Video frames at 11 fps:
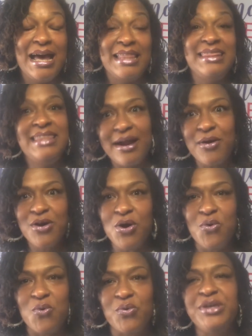They're
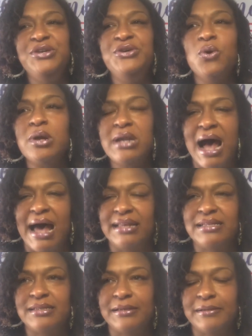cool. You're not.